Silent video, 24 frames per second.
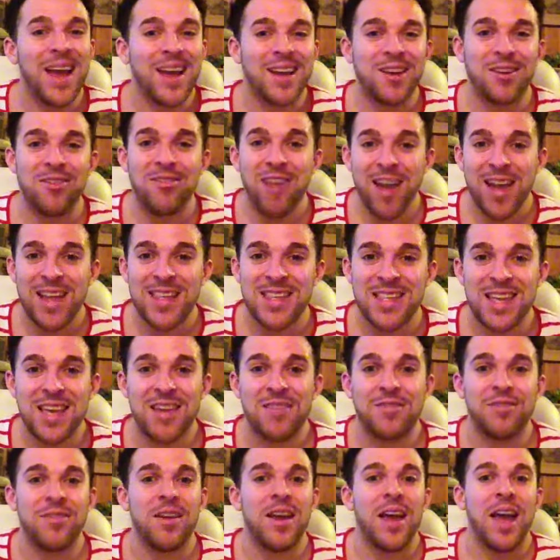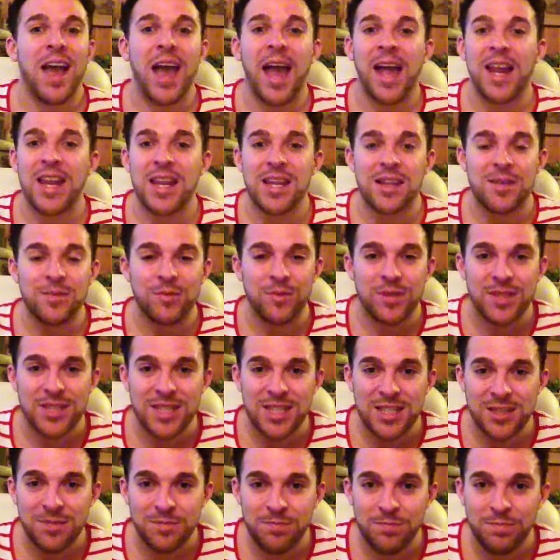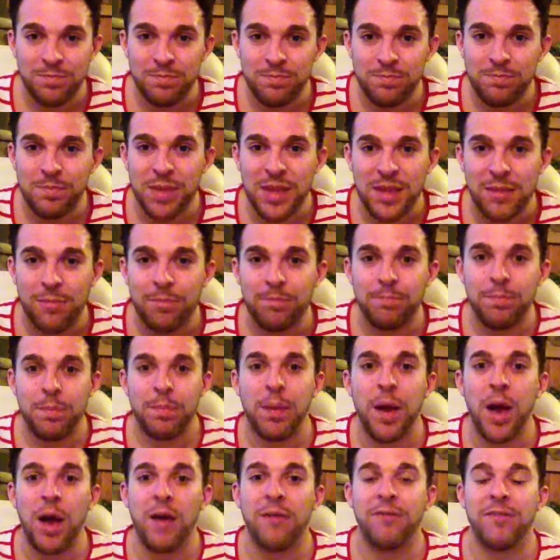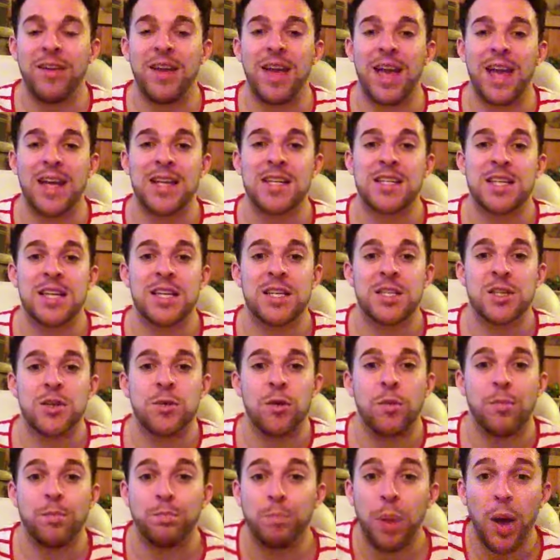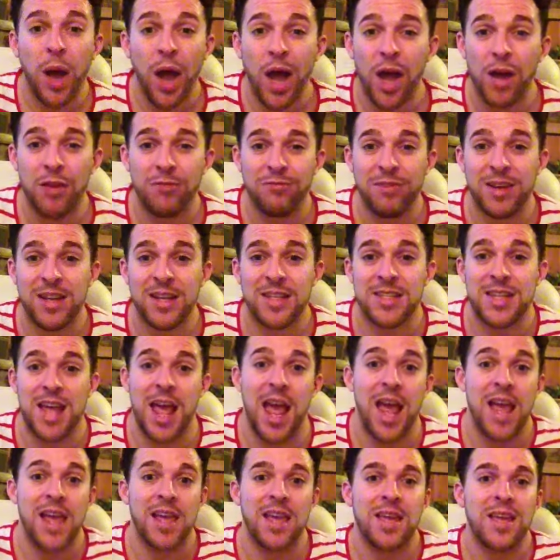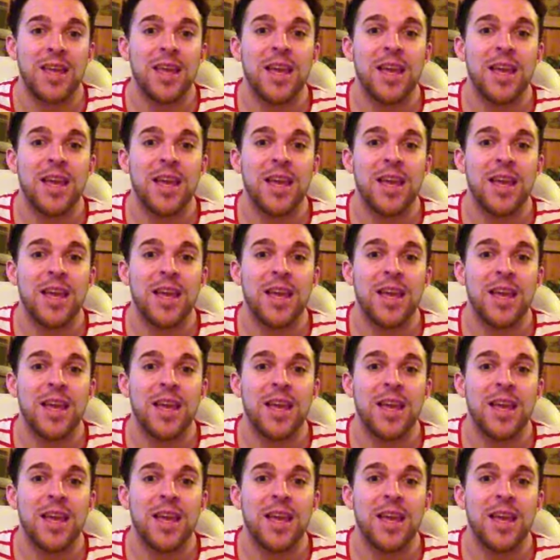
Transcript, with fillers: creative, and it would just be the perfect ending to a perfect day.